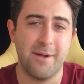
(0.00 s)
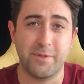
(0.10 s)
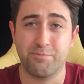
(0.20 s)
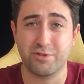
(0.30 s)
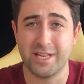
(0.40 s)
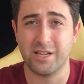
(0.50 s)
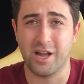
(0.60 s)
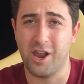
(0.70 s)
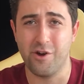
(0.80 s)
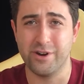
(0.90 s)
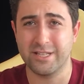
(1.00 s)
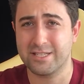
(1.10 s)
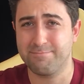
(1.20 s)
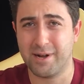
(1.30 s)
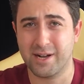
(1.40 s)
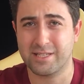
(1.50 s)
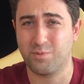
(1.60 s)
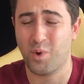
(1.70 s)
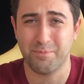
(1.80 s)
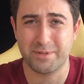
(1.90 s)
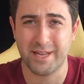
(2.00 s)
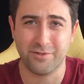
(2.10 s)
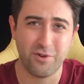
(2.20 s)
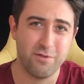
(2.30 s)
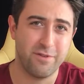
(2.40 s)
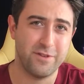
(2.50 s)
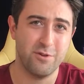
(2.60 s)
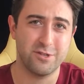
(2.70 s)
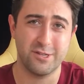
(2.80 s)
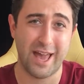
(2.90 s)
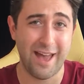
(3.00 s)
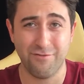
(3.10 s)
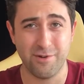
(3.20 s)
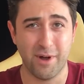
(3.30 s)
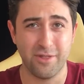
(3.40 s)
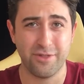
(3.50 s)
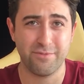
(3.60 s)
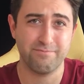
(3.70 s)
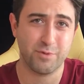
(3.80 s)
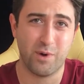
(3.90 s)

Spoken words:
In Brazil alone, it's sparked a 1% growth of users every month.